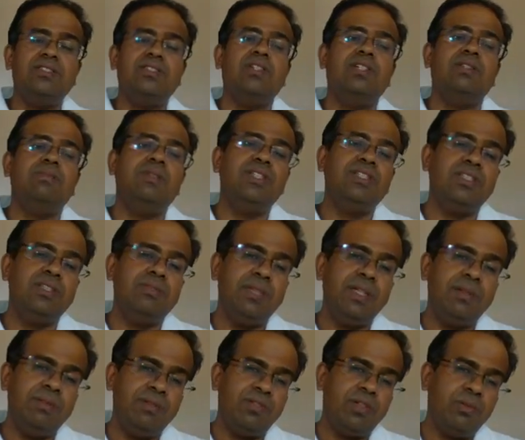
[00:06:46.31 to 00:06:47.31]
or patient may
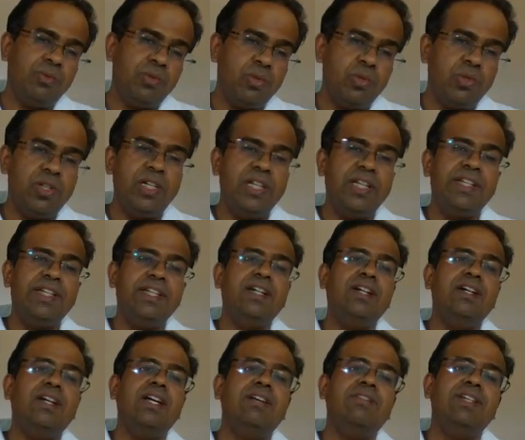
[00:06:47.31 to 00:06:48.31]
be from a rural area
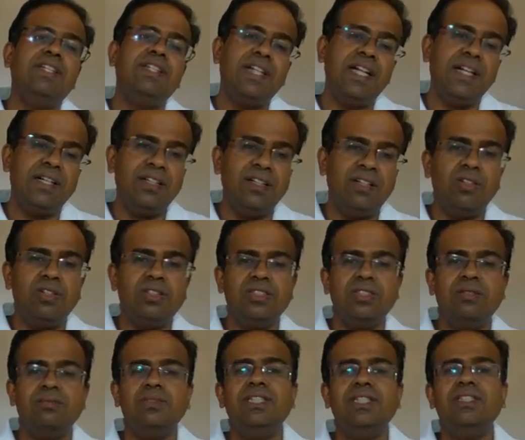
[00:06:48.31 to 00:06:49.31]
having cattle or
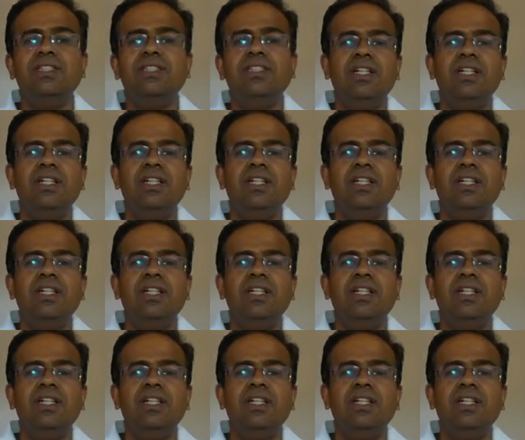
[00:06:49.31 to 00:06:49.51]
something